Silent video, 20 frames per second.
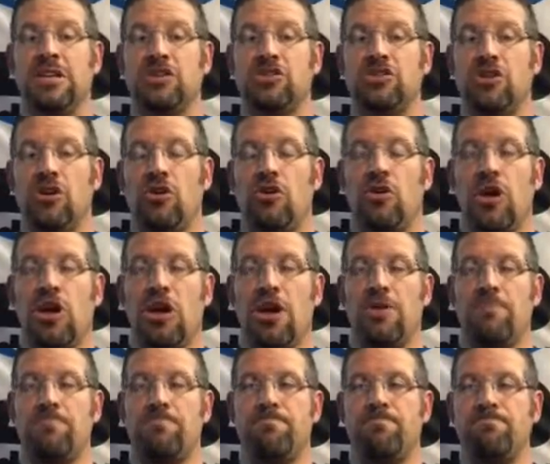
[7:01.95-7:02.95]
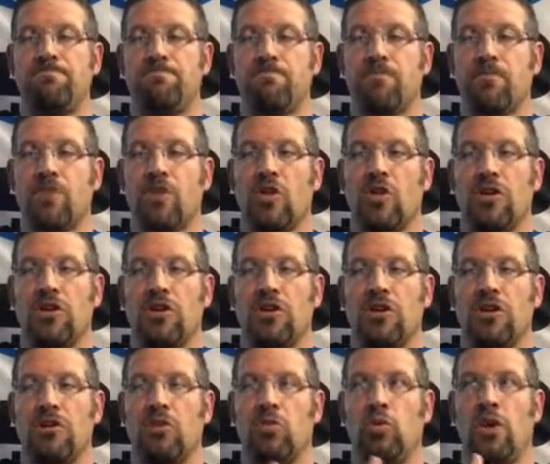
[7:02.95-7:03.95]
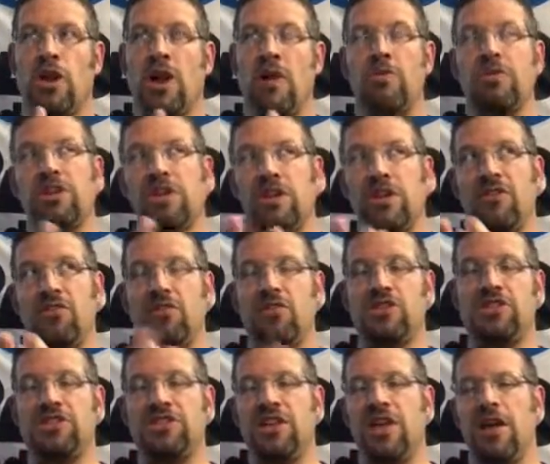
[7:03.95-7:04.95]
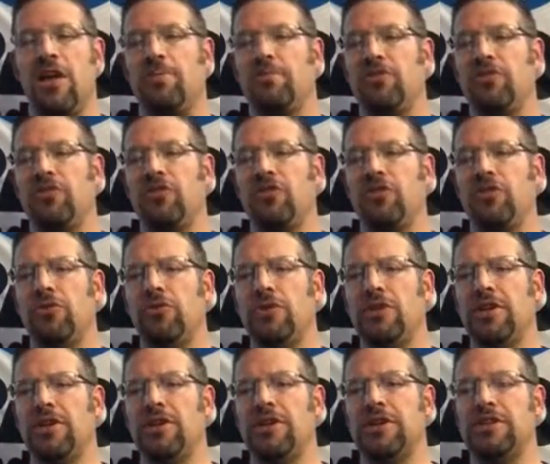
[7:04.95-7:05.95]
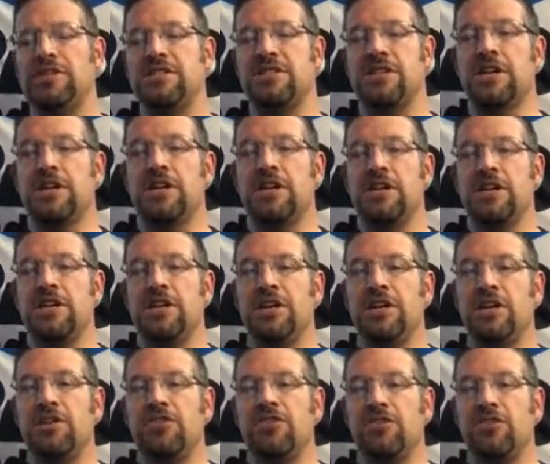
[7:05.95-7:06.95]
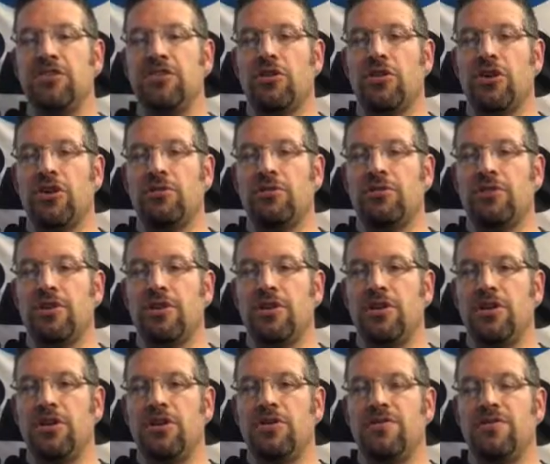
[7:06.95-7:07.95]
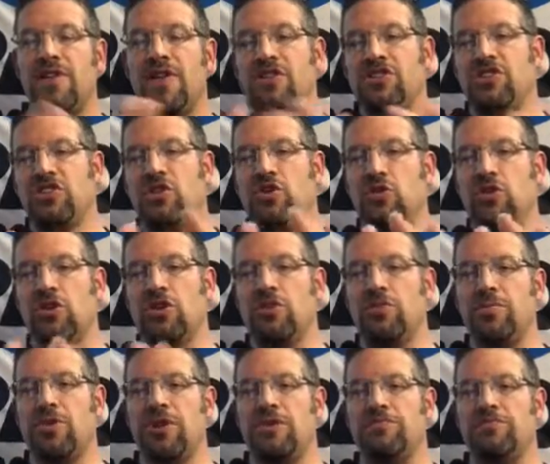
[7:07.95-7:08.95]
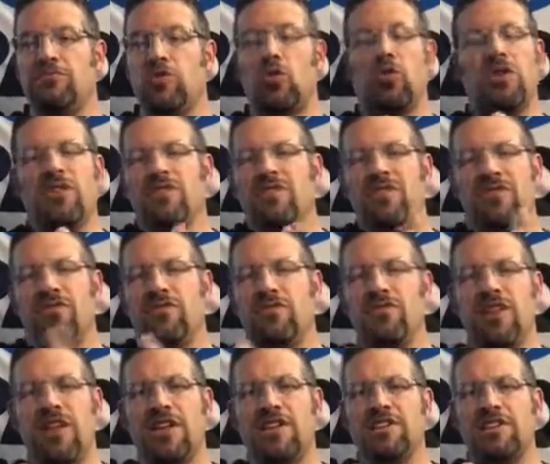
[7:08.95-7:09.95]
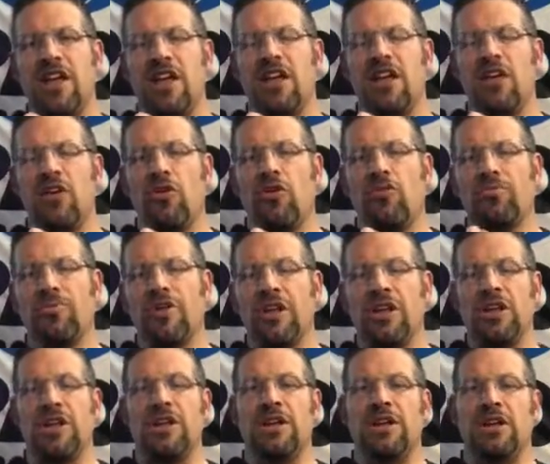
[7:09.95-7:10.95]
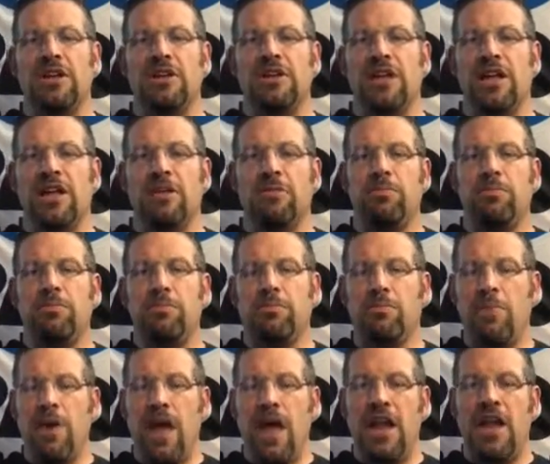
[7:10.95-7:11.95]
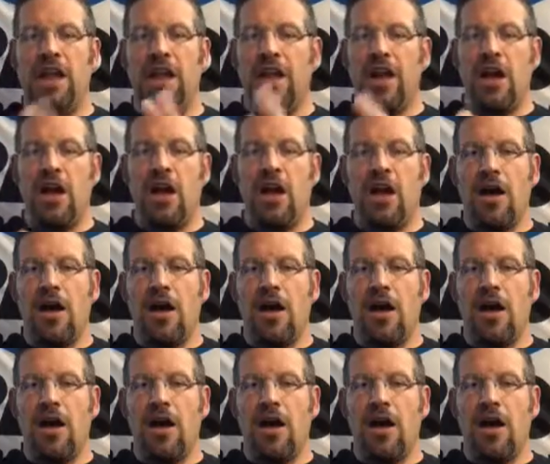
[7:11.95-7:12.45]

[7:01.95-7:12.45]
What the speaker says: So what I would give you a tip to do is, if that's you a little bit, or even if that's not you, take a PADI